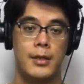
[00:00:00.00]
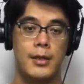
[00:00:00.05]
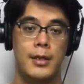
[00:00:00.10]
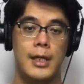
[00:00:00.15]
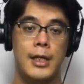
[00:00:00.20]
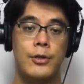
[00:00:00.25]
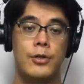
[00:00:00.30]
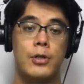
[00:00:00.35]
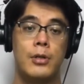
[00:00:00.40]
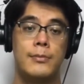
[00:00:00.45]

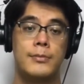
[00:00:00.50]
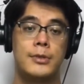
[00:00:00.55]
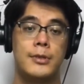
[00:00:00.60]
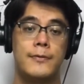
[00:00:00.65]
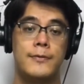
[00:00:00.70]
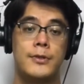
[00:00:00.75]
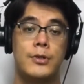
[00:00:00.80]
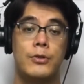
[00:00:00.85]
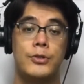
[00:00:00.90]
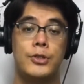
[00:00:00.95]
In terms
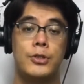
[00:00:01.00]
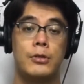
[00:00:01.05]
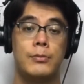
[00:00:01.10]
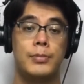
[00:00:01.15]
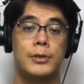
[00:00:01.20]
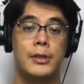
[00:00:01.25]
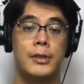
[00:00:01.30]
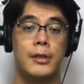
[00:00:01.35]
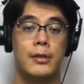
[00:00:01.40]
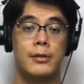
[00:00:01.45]
of
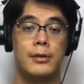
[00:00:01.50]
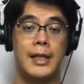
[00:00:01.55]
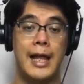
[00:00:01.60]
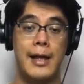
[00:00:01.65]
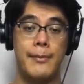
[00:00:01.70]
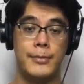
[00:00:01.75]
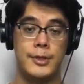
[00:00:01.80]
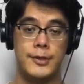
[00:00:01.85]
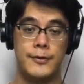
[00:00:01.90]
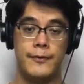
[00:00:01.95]
socio-political
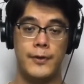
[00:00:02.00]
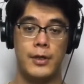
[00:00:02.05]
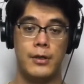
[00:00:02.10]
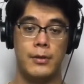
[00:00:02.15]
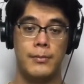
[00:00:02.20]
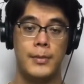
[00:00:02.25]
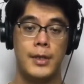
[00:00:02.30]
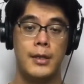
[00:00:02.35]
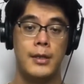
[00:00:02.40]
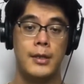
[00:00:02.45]
atmosphere,
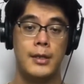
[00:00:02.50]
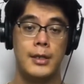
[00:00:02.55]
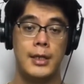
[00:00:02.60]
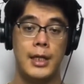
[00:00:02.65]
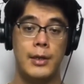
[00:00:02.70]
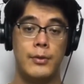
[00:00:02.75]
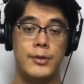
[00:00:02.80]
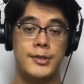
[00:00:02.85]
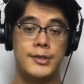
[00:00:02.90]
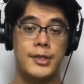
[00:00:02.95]

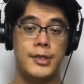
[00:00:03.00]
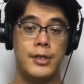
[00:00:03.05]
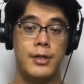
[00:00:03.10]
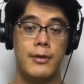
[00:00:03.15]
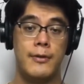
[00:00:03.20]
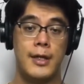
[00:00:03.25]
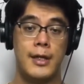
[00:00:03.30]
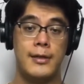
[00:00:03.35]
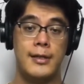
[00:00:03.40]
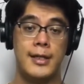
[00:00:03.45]
it was the year
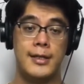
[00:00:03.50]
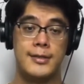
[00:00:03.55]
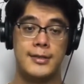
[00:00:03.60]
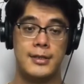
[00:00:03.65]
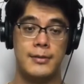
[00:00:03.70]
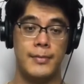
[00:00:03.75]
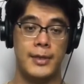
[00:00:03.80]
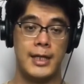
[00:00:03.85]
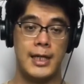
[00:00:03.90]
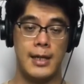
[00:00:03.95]
that
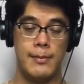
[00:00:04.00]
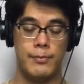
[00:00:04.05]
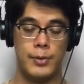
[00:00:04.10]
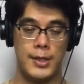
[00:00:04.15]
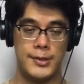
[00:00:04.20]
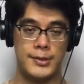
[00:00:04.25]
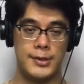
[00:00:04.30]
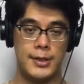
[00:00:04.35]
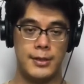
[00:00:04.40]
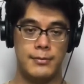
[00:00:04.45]
Nixon became
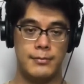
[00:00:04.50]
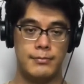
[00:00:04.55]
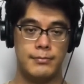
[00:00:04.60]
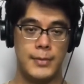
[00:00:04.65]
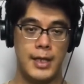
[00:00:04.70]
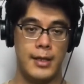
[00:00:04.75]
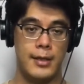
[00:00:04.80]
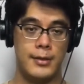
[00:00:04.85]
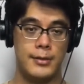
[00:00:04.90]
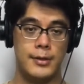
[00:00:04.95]
president,
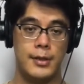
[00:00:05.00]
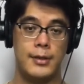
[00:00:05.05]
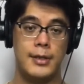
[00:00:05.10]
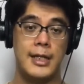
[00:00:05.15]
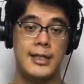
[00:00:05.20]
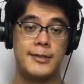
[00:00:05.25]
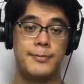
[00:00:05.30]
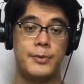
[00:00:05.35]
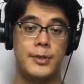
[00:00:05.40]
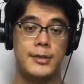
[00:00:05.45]
and,
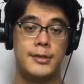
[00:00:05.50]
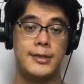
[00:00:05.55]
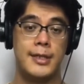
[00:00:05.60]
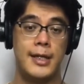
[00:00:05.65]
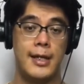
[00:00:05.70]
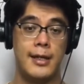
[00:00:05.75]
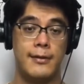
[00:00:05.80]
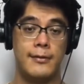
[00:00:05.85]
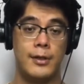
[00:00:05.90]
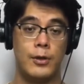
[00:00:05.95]
desperate
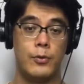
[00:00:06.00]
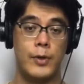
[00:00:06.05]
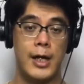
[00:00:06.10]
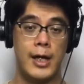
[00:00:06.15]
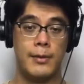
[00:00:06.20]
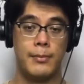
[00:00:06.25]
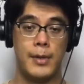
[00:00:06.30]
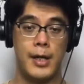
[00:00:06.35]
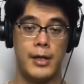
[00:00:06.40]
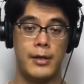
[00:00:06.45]
to end the
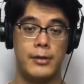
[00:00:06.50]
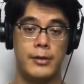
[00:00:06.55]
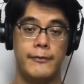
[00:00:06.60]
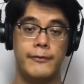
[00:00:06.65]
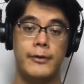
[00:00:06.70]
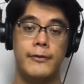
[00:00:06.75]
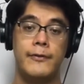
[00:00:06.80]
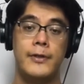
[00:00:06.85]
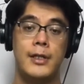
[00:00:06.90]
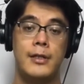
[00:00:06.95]
quagmire of
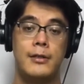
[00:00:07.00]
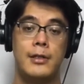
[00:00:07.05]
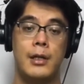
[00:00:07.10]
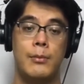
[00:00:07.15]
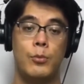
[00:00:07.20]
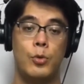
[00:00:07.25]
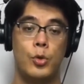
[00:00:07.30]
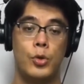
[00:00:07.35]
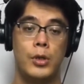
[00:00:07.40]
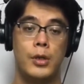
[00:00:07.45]
the
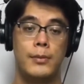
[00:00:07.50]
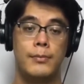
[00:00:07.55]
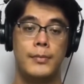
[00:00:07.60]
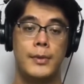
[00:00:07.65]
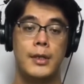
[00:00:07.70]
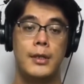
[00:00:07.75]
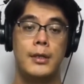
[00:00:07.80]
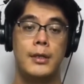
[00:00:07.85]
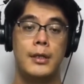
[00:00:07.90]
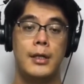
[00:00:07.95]
Vietnam War,
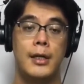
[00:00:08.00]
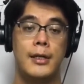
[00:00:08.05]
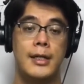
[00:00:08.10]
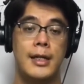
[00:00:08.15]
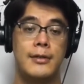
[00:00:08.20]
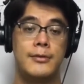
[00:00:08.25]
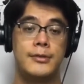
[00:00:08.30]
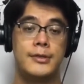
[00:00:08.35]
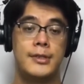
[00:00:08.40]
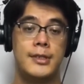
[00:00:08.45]

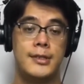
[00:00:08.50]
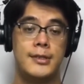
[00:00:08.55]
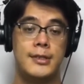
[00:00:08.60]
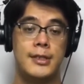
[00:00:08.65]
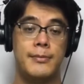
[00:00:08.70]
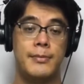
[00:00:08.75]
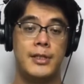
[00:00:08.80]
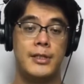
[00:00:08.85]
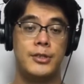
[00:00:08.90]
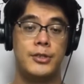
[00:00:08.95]
announced his
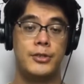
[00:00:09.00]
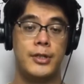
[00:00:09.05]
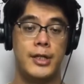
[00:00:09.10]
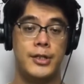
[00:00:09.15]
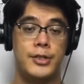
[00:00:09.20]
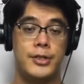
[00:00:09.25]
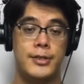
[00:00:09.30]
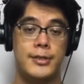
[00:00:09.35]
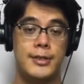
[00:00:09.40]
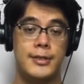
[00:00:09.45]

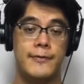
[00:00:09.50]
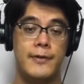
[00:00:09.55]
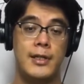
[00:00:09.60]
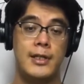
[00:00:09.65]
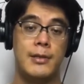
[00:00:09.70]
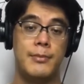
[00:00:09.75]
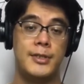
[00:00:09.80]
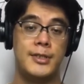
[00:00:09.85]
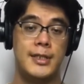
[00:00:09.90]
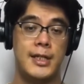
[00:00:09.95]
administration's
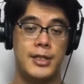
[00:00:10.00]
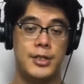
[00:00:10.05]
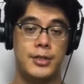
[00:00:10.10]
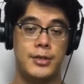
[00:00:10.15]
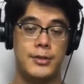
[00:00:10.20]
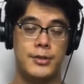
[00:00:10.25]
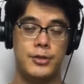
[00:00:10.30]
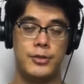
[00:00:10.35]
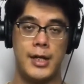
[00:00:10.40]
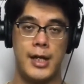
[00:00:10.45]

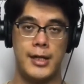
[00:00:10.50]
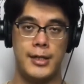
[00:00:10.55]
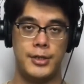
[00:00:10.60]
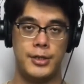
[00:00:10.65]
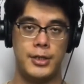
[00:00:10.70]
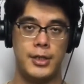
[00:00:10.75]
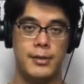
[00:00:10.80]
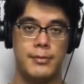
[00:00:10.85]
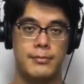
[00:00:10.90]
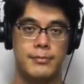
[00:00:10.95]
Vietnamization
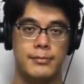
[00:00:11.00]
strategy.